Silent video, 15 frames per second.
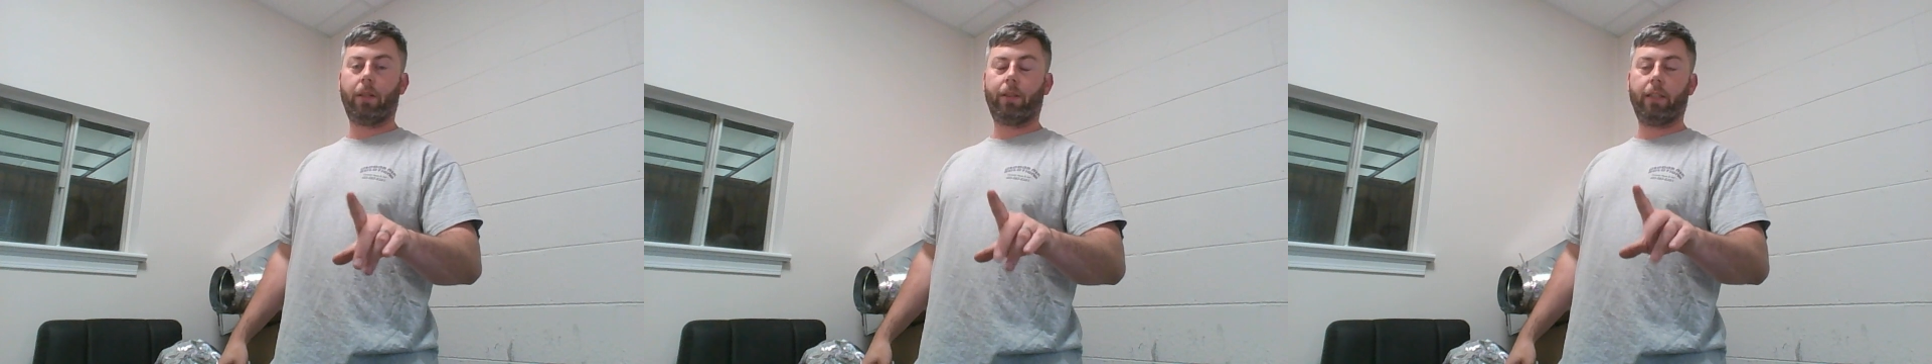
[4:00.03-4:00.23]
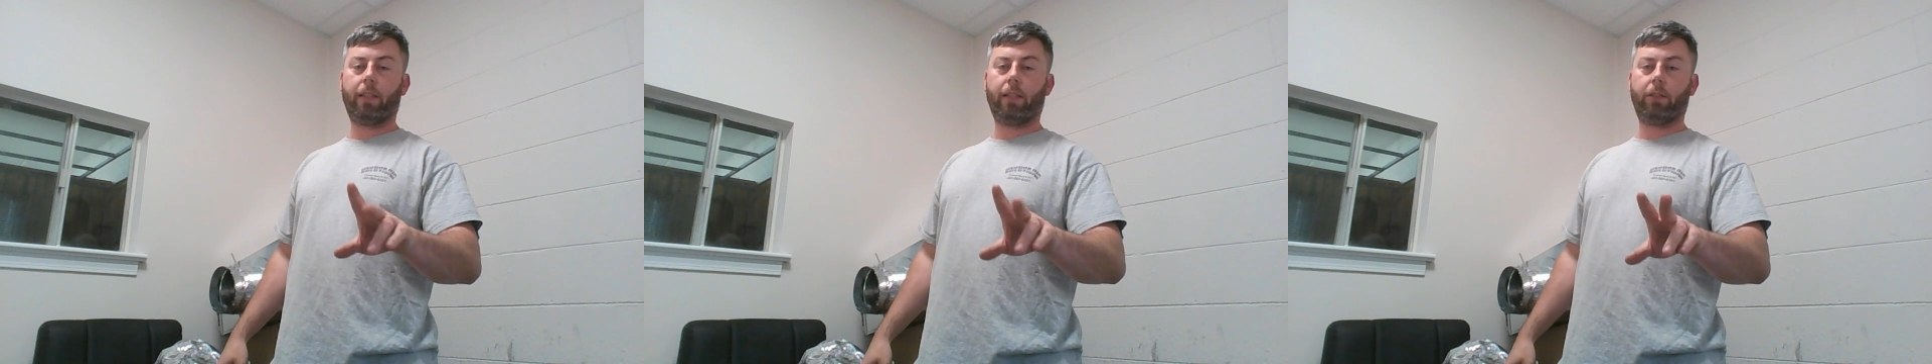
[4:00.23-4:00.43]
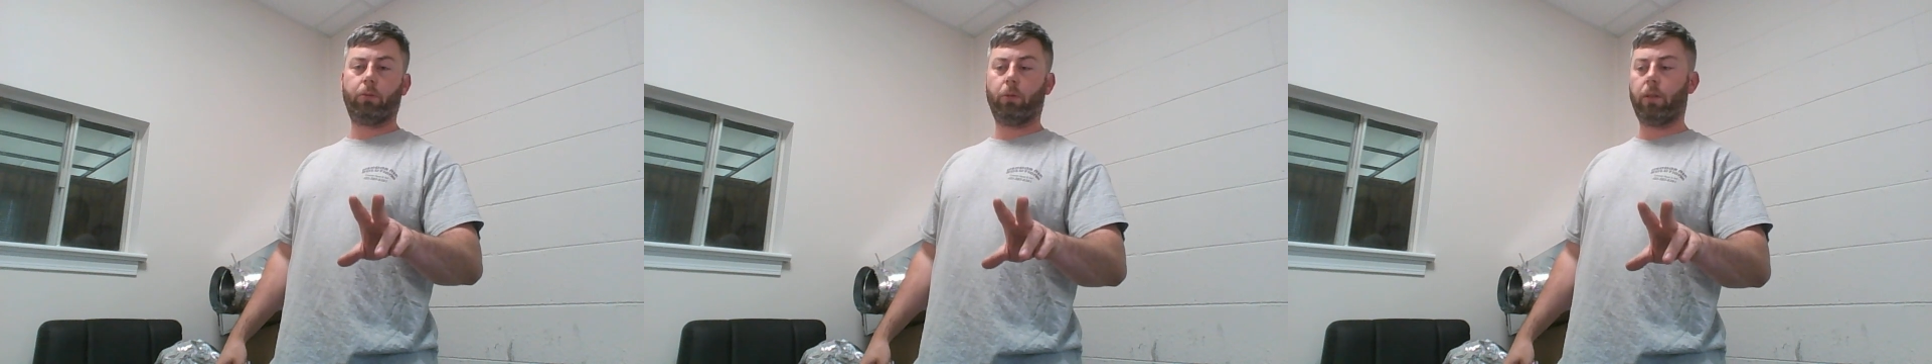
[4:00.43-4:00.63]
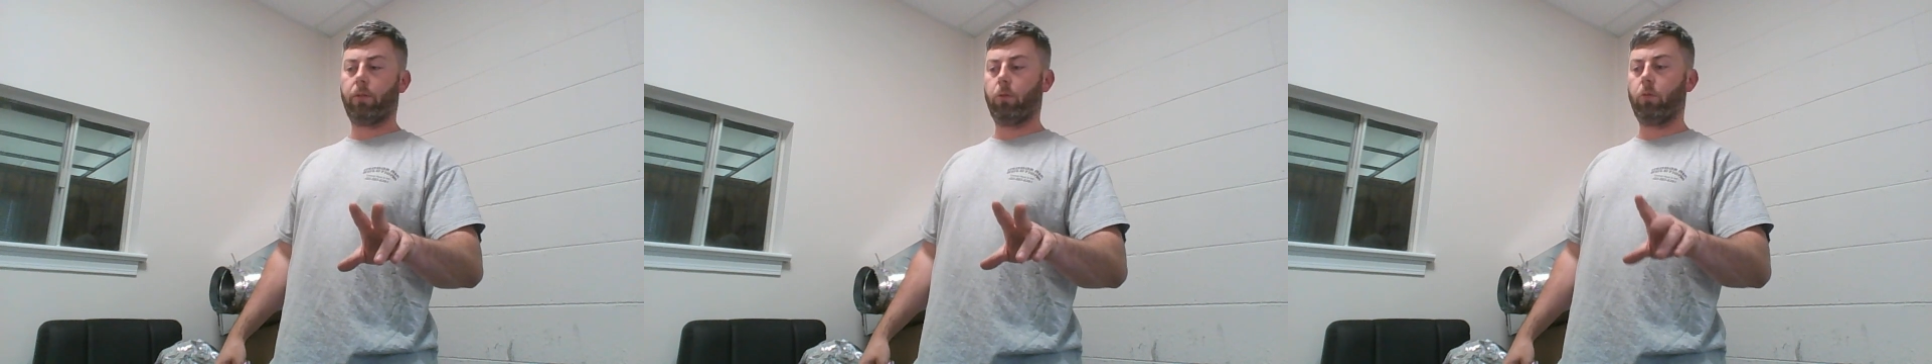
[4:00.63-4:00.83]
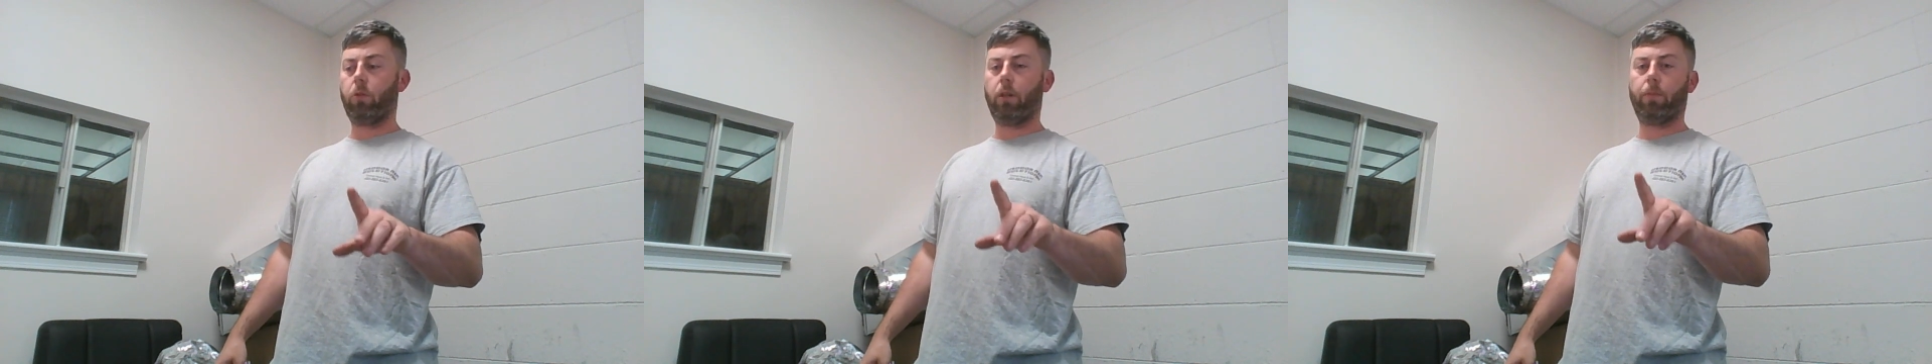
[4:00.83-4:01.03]
I think I just went over
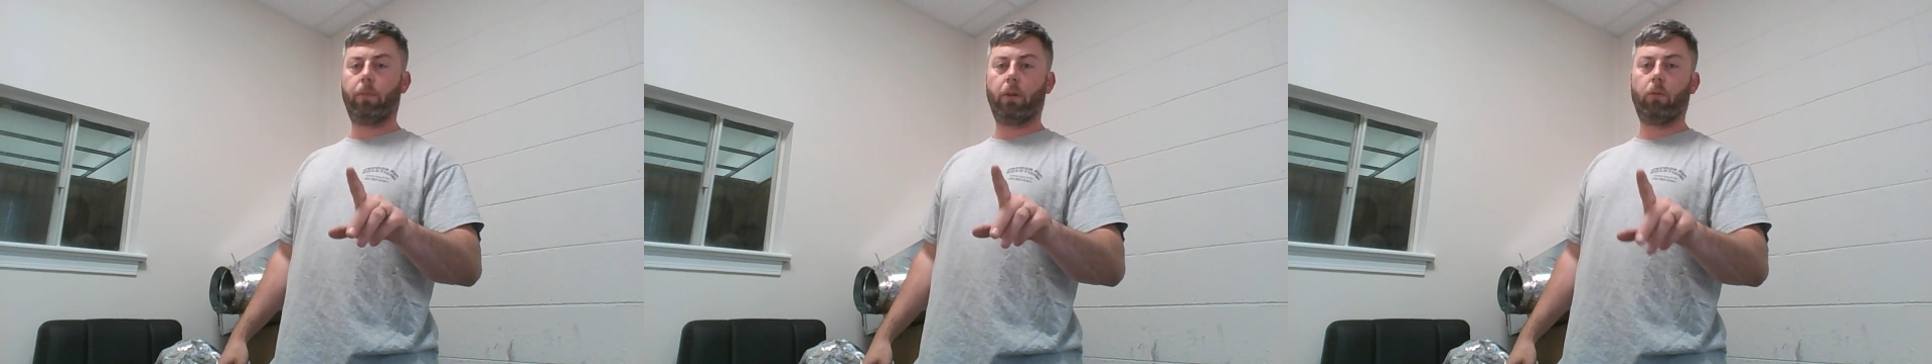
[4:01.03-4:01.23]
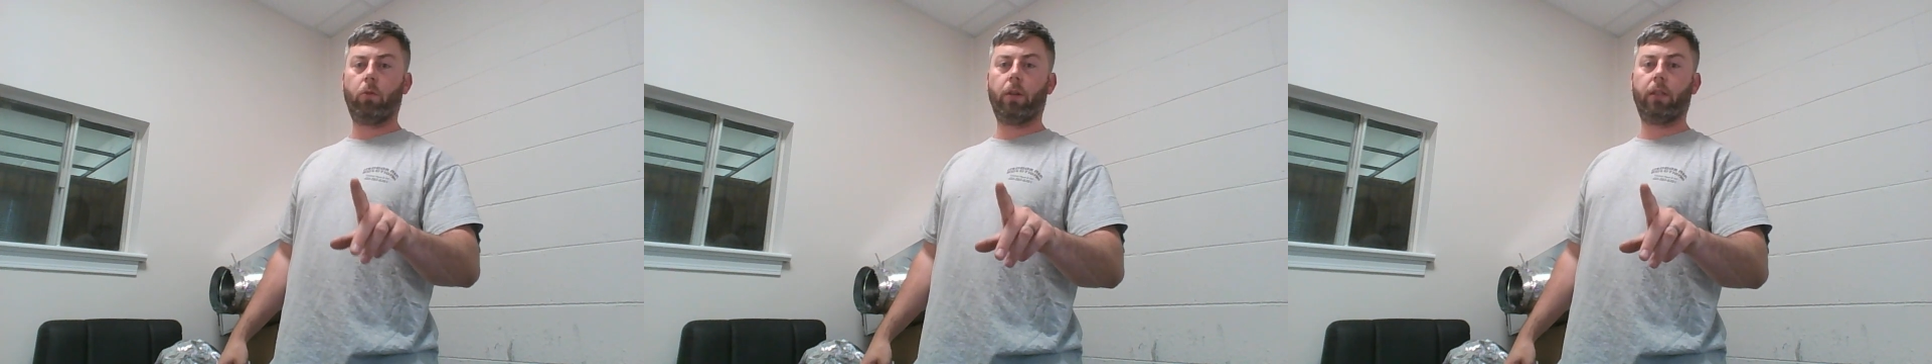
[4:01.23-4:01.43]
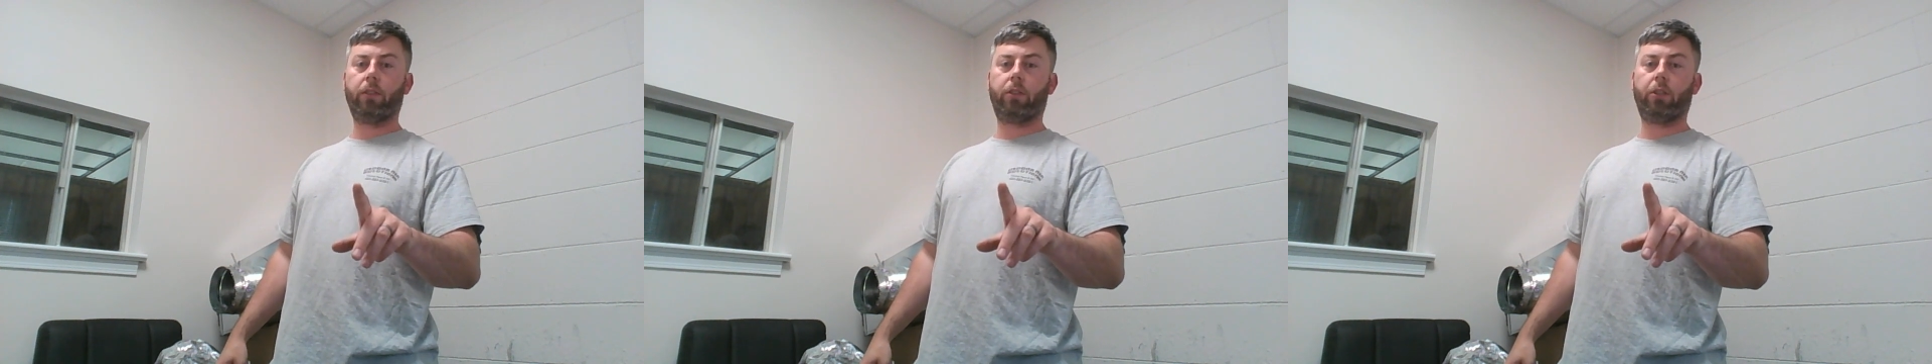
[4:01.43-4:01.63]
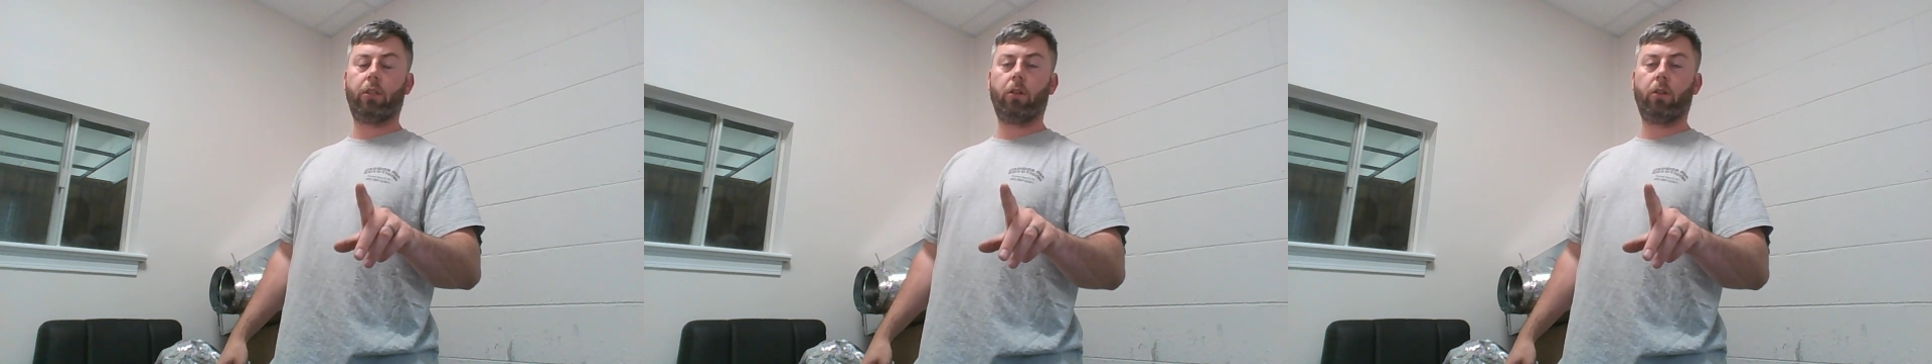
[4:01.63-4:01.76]
one, but one is you